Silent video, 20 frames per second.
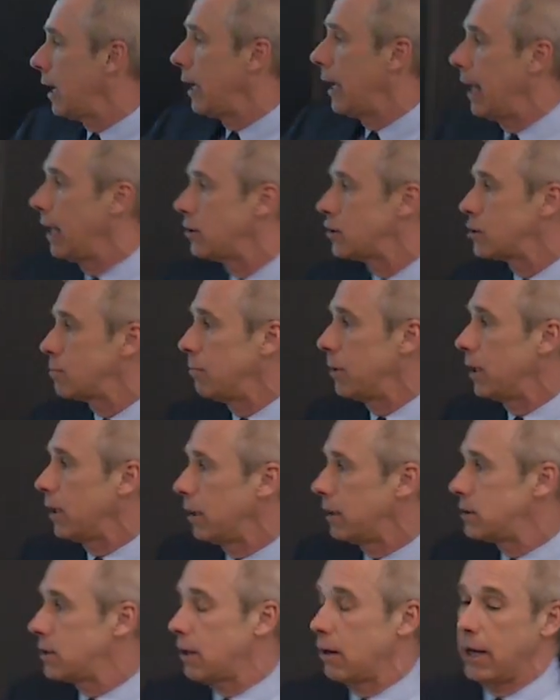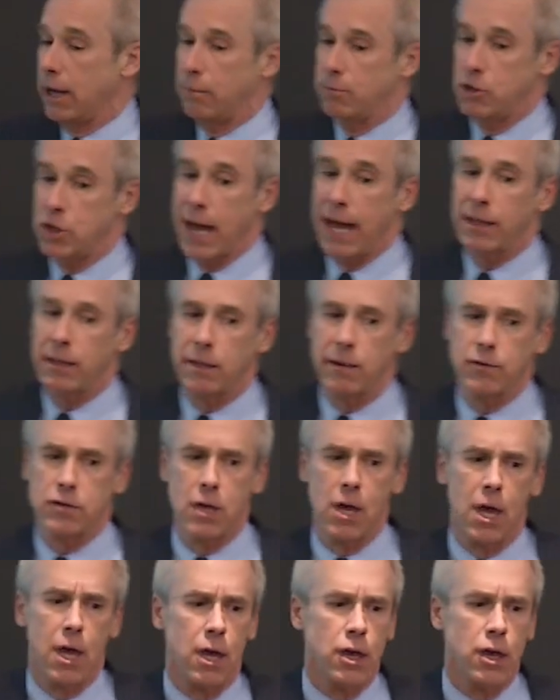against military objectives.